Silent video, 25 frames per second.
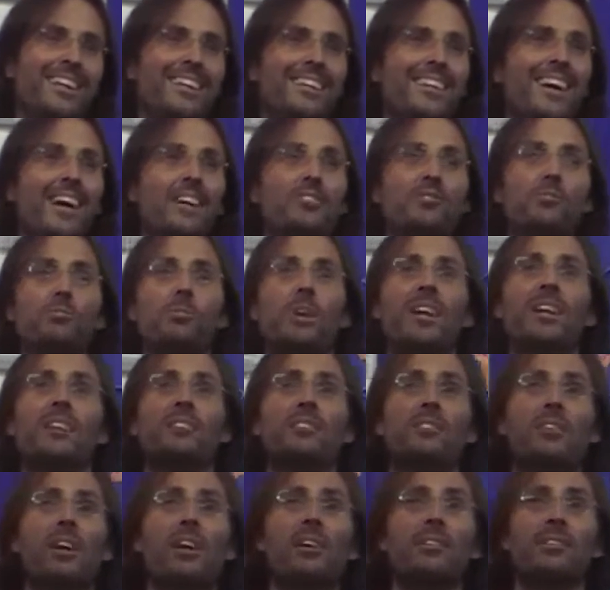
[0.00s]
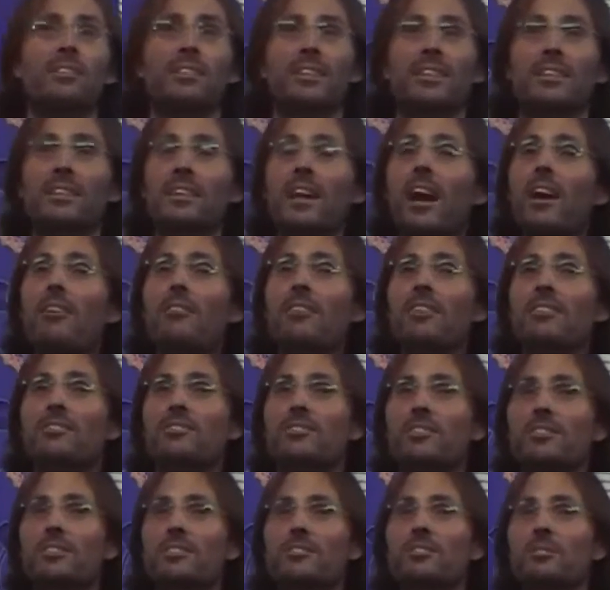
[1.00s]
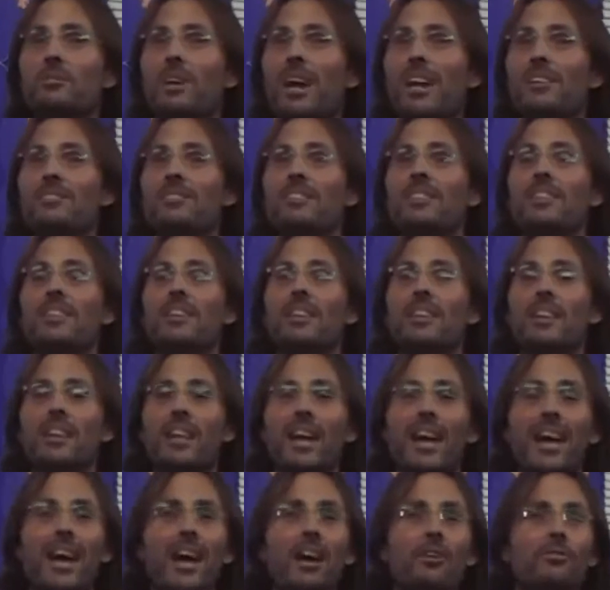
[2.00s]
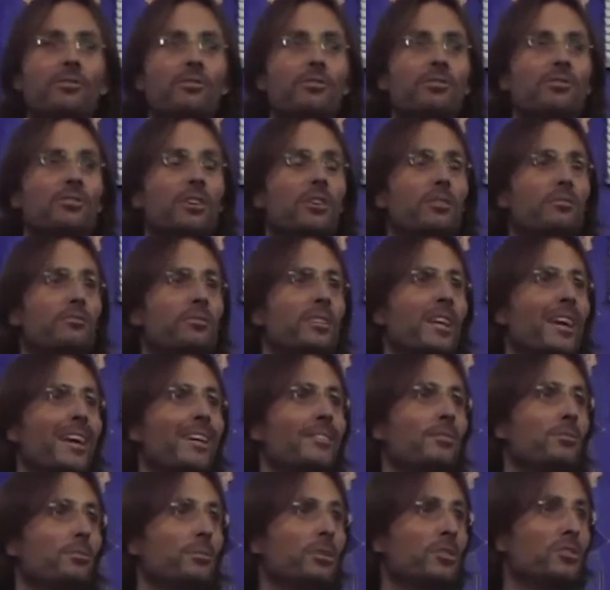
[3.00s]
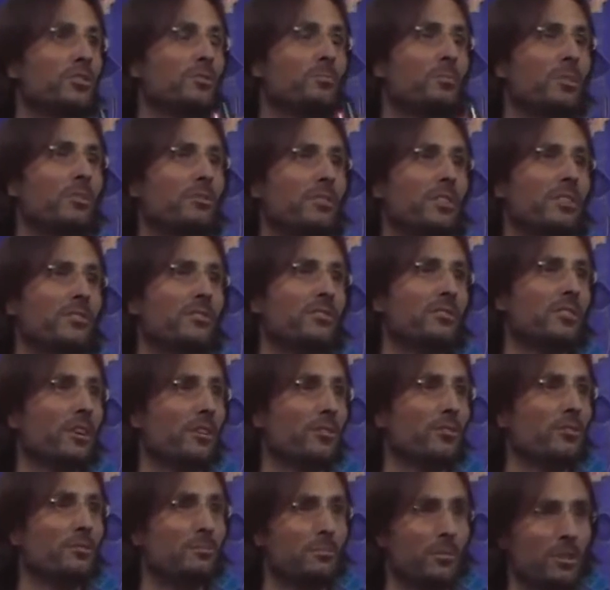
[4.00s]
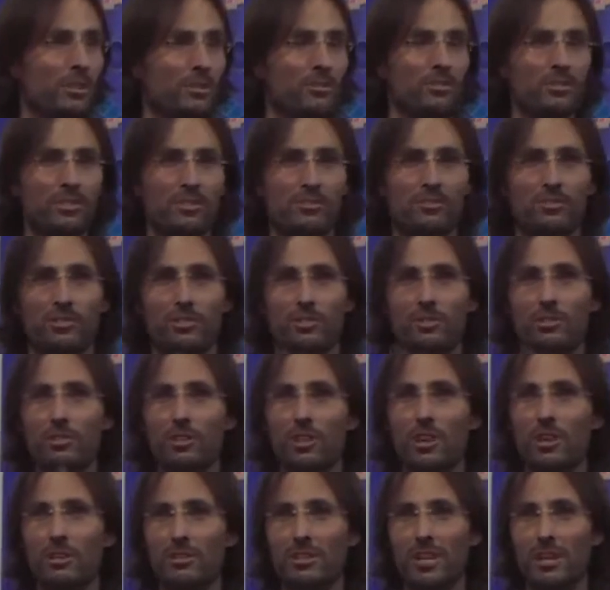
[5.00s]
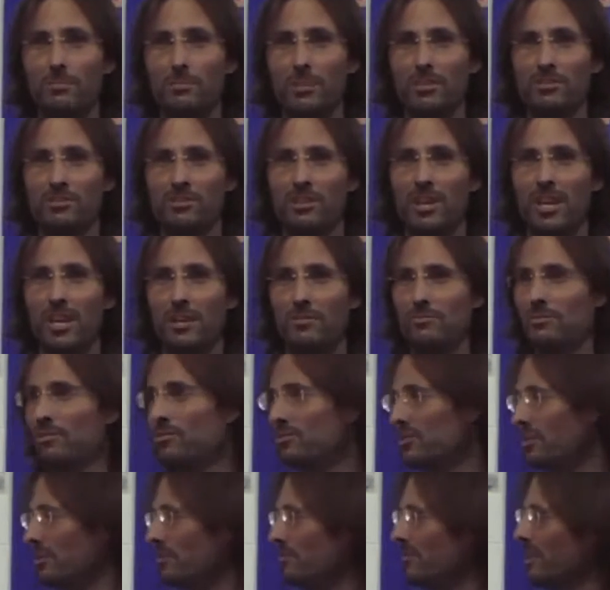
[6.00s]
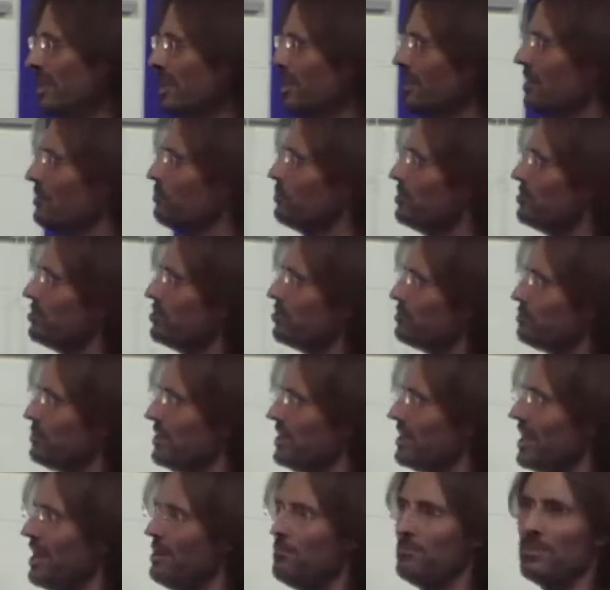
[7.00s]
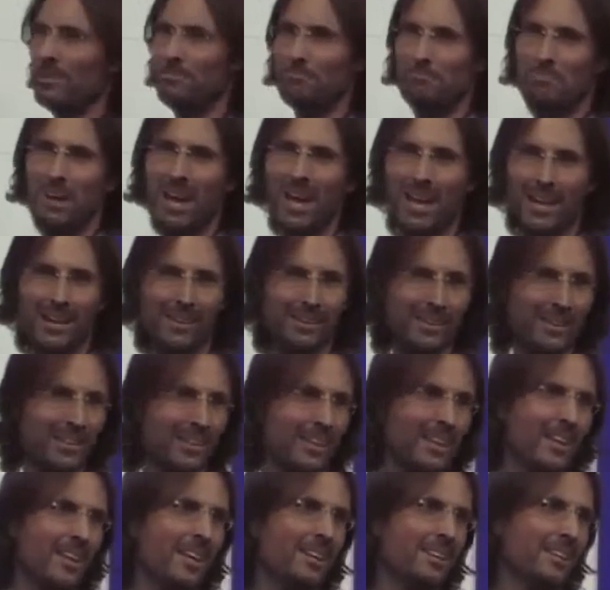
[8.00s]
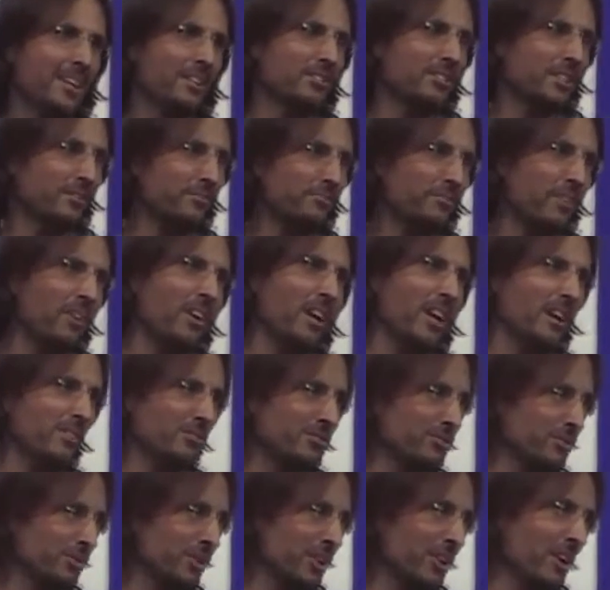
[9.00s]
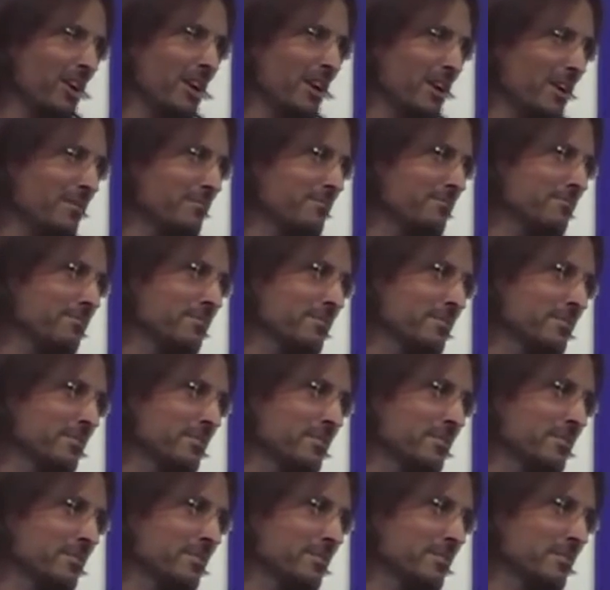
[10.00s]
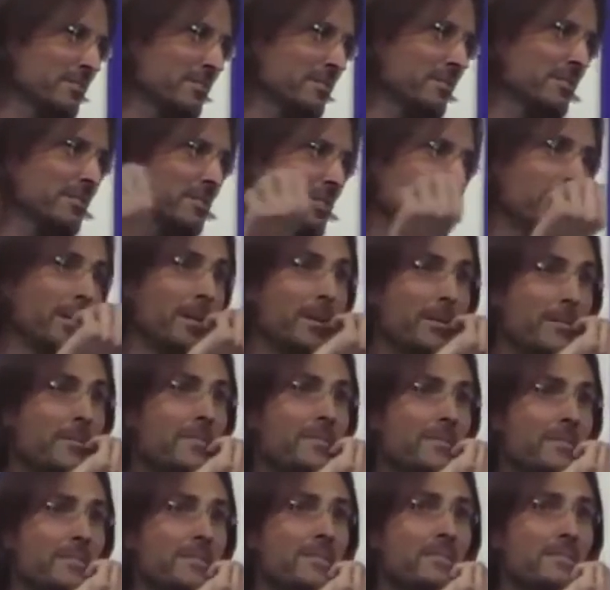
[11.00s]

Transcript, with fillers: And that's where you're going to need courage to actually allow yourself now to experience those emotions that you locked up inside of yourself, which has become the mud that defines your life. Yeah?